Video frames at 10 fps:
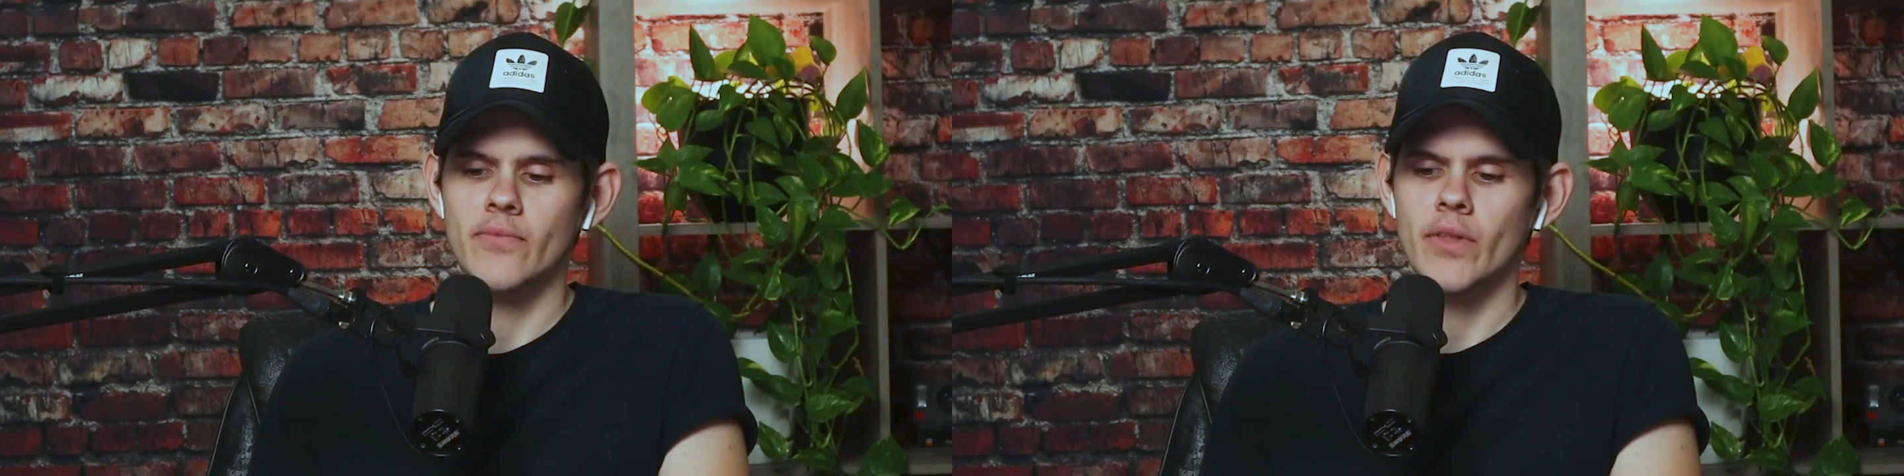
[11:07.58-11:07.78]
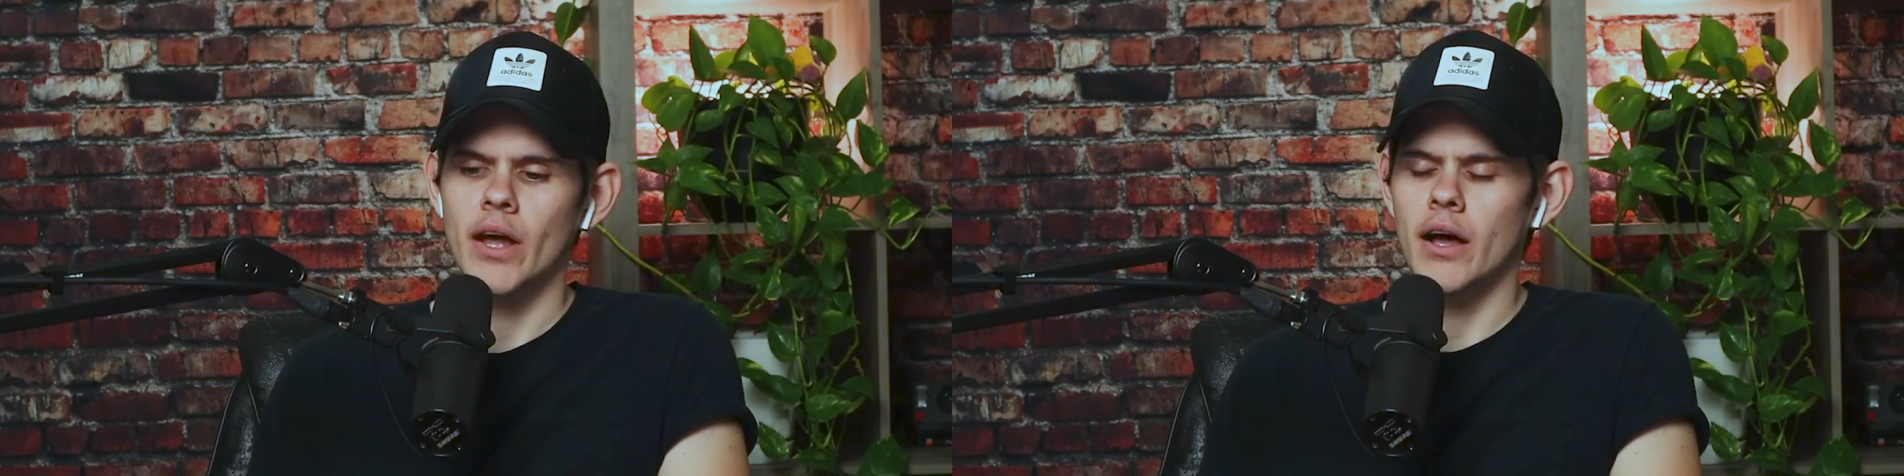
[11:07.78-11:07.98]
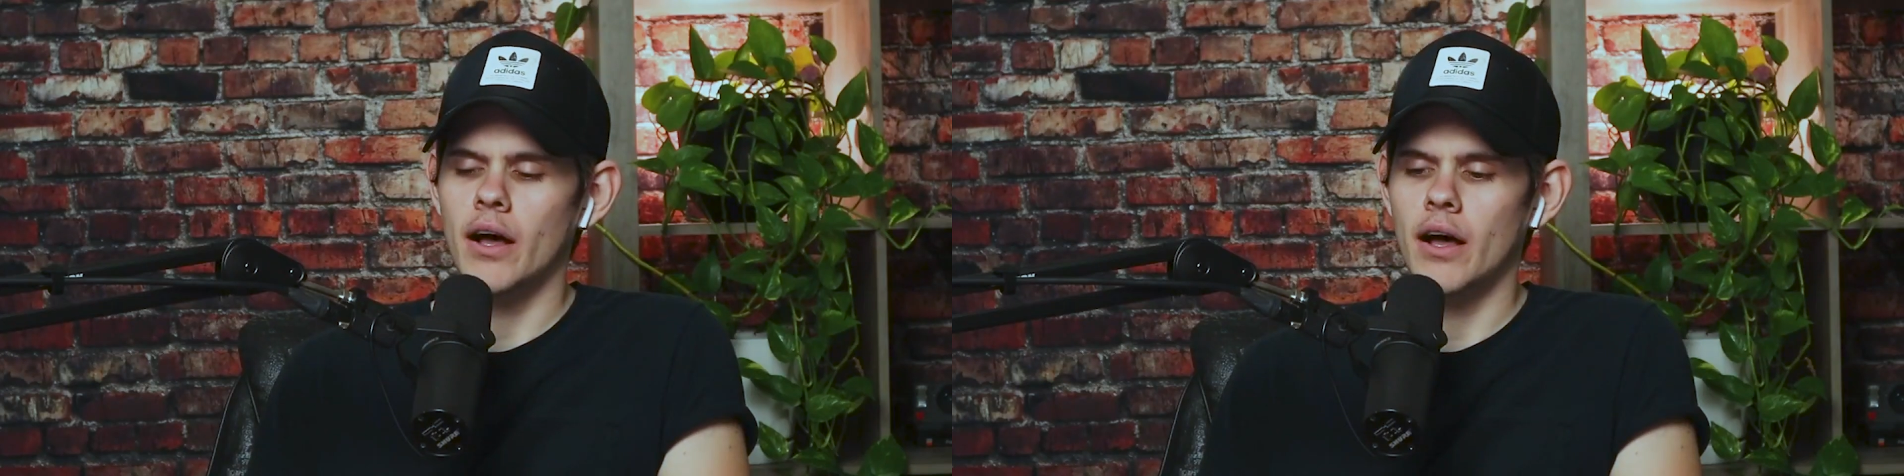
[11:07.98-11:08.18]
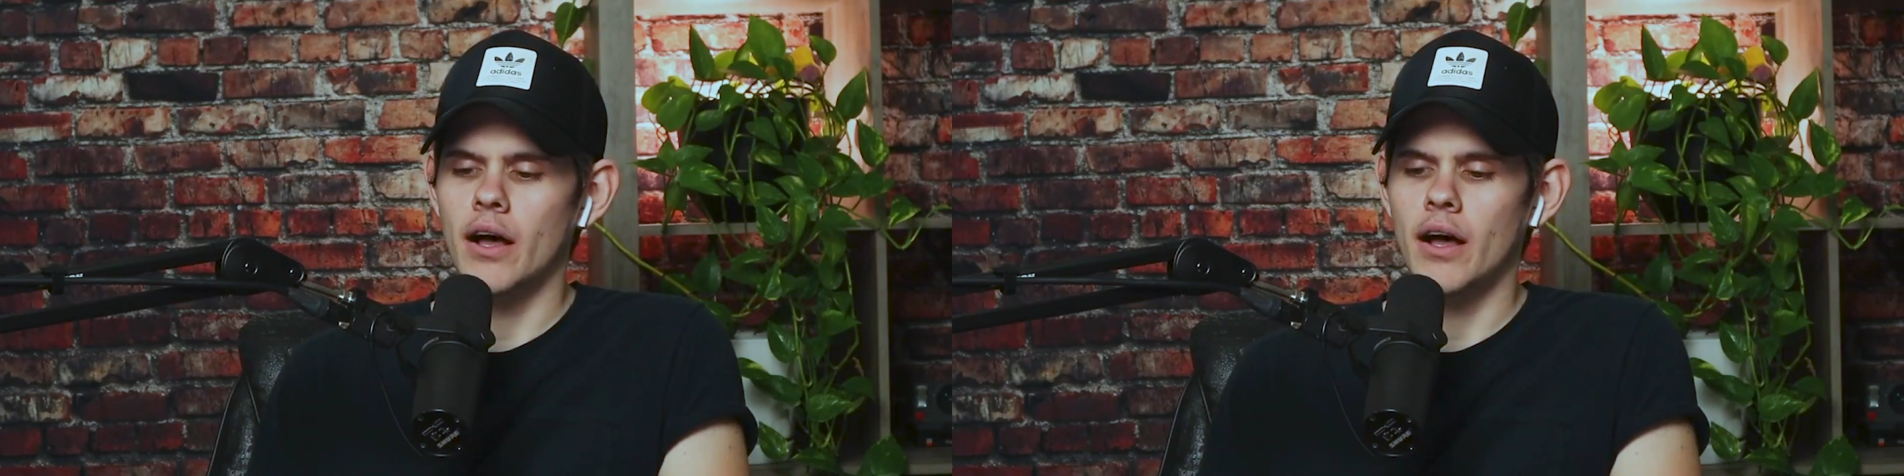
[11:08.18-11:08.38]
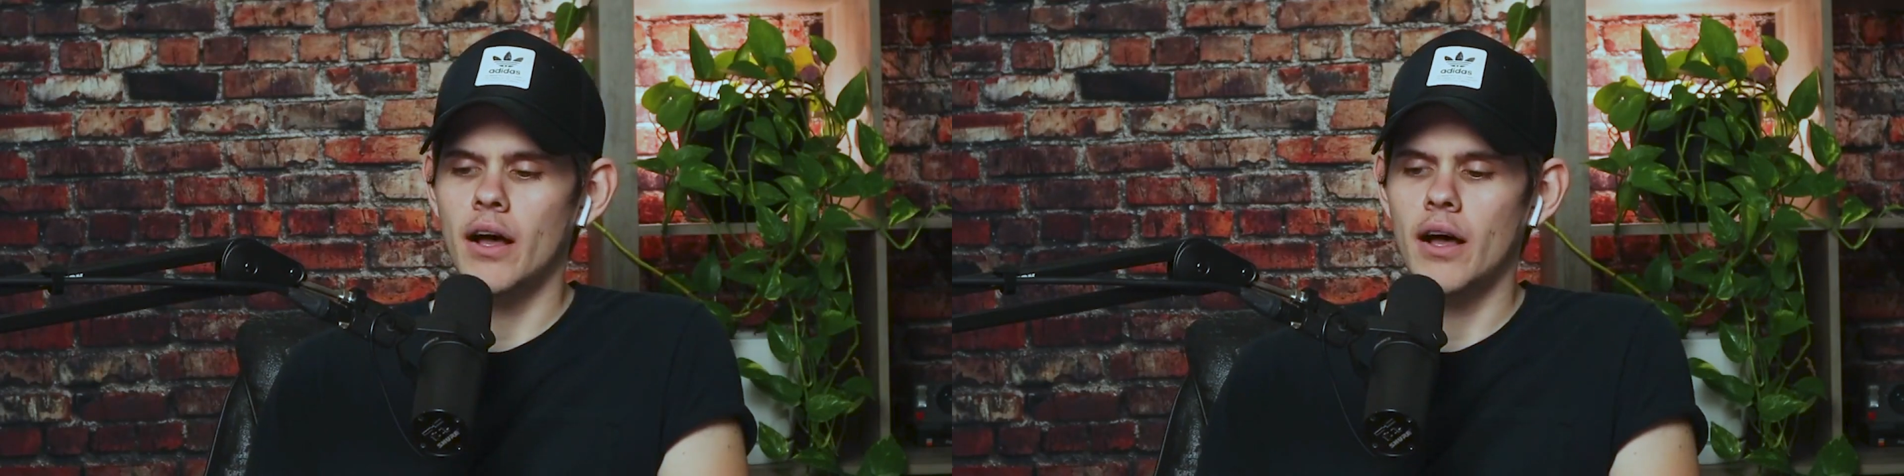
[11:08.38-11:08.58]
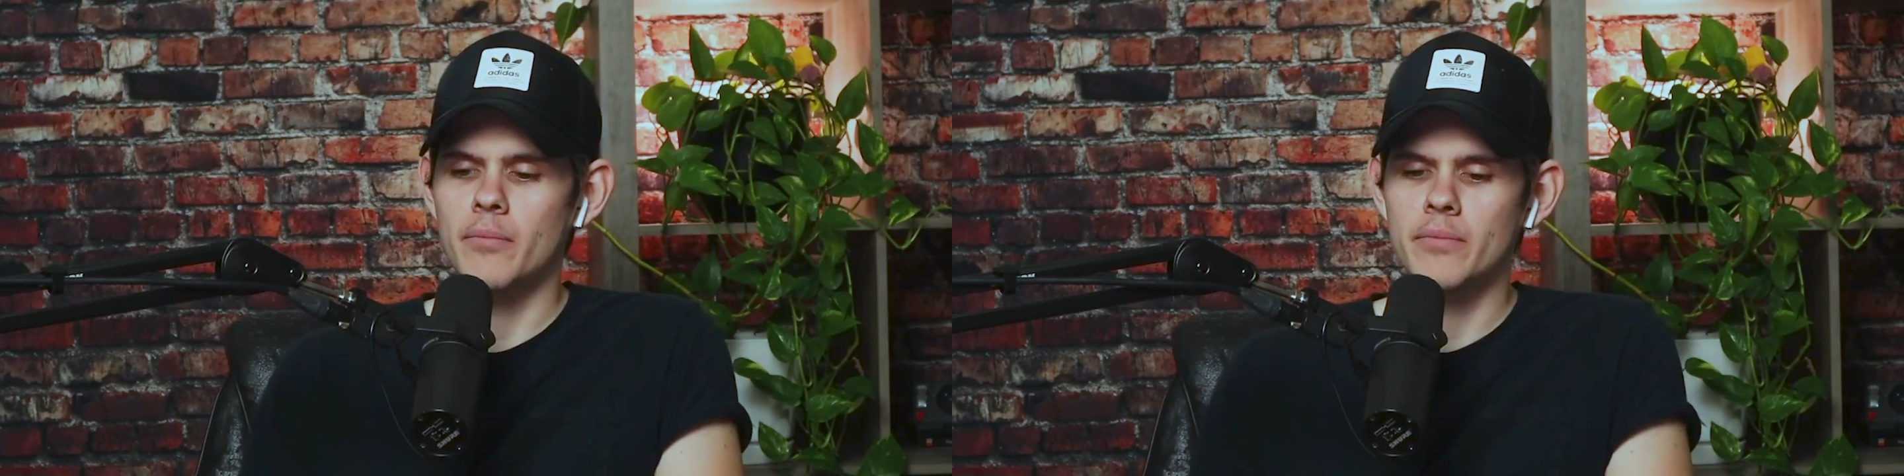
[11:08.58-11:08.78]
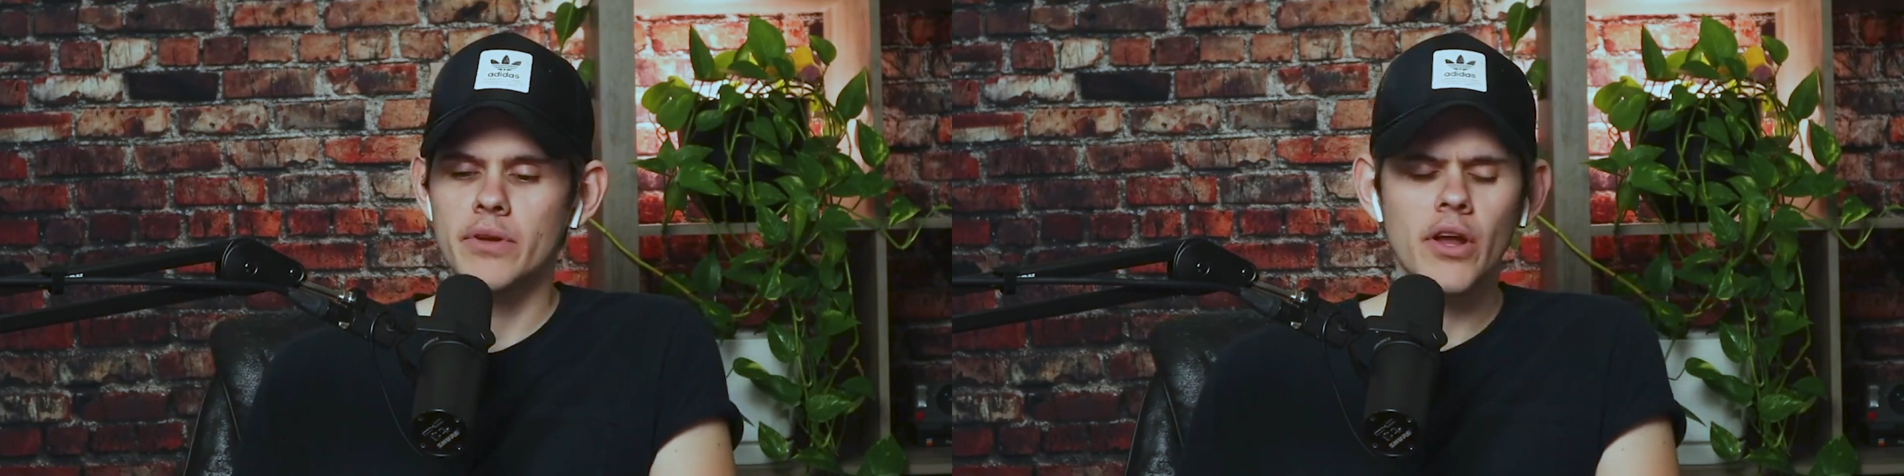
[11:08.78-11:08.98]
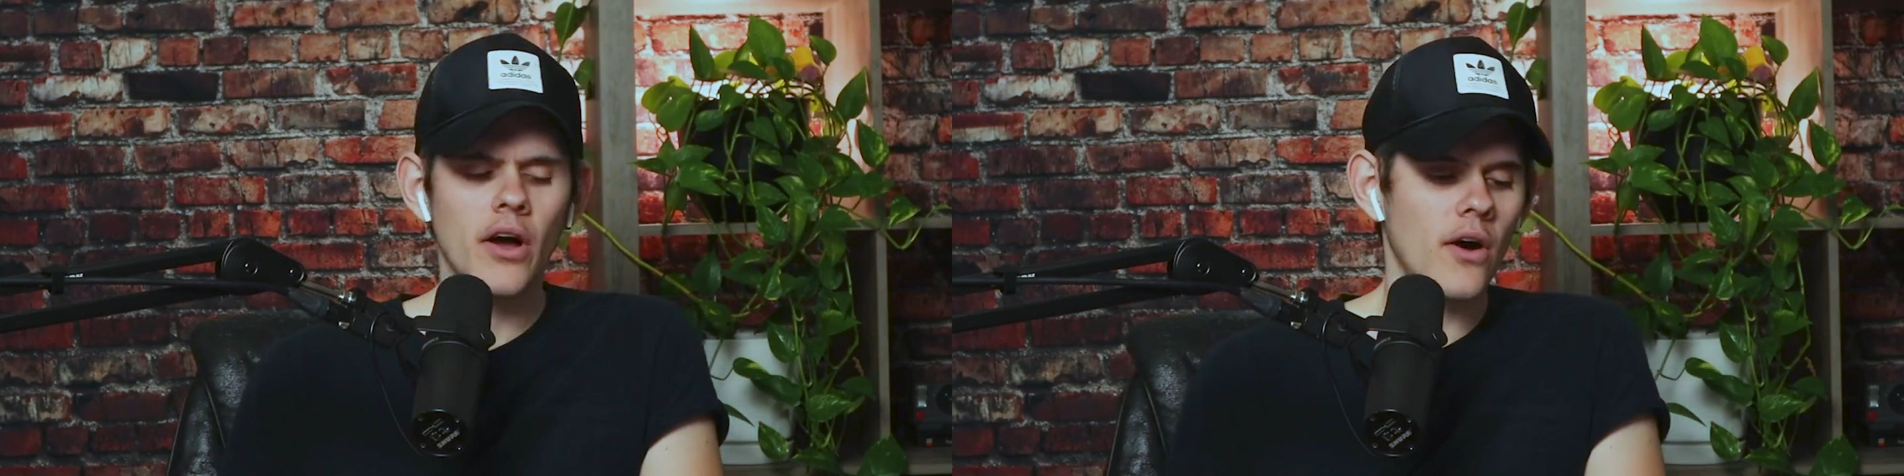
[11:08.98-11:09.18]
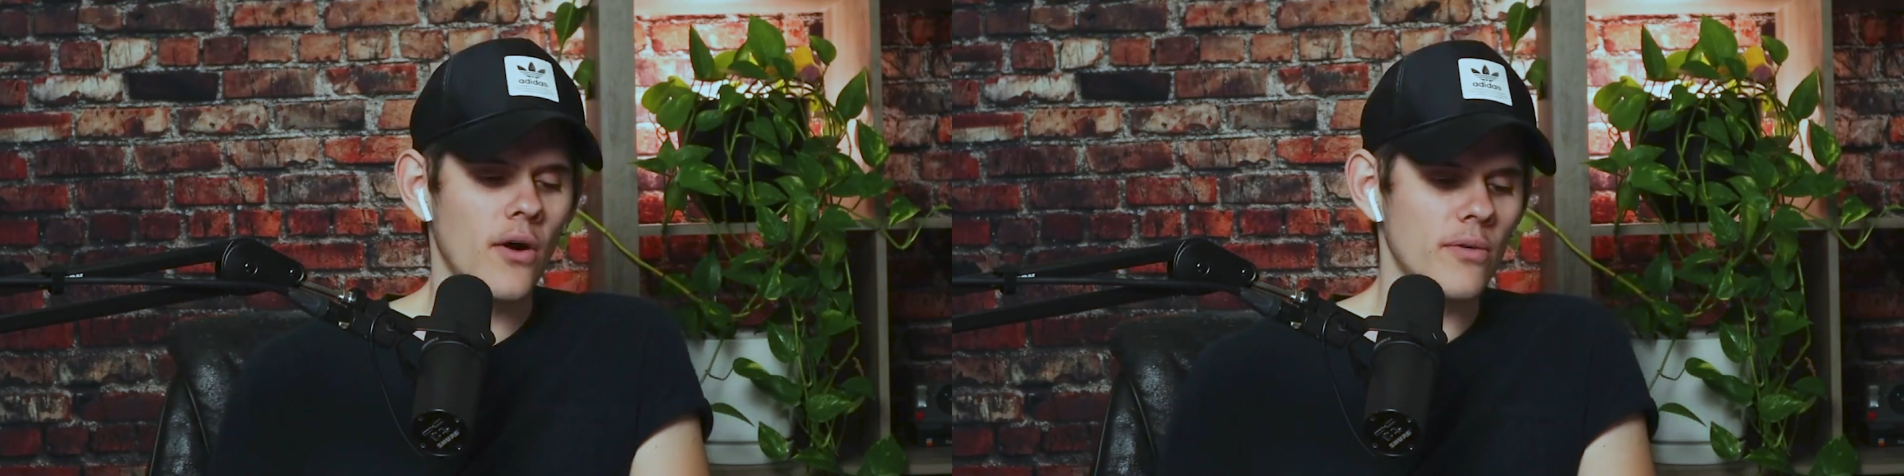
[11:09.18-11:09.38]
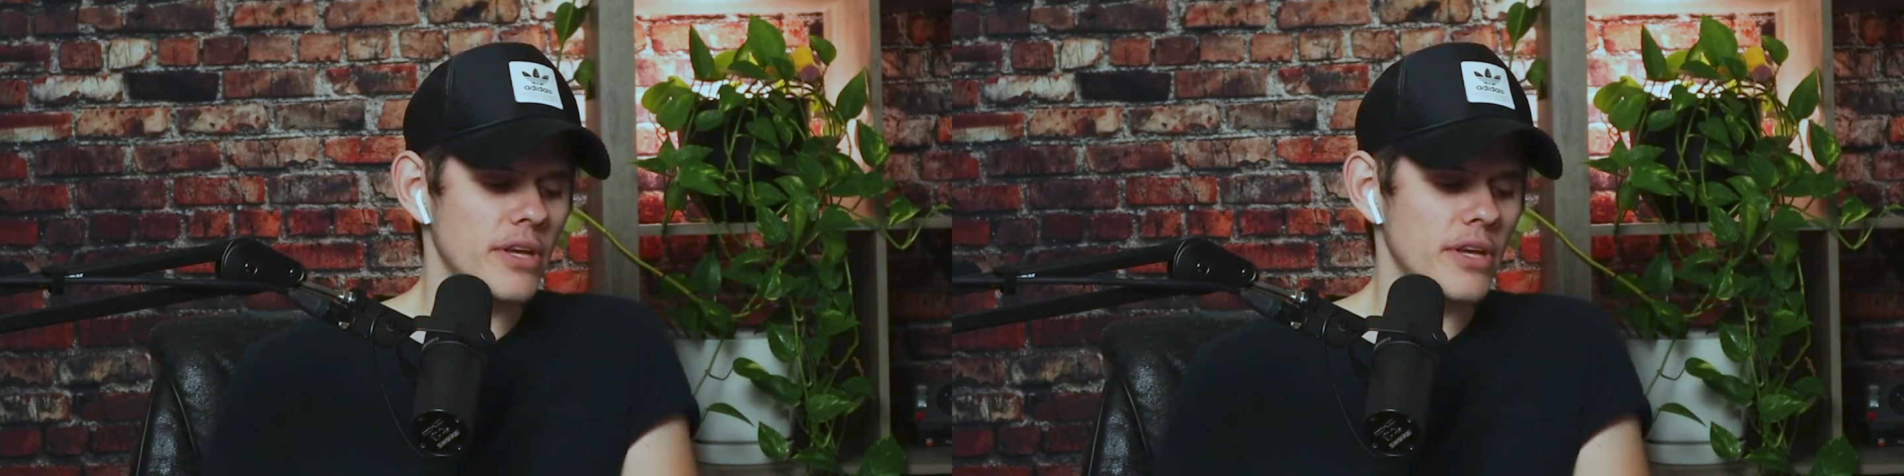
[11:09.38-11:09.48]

No,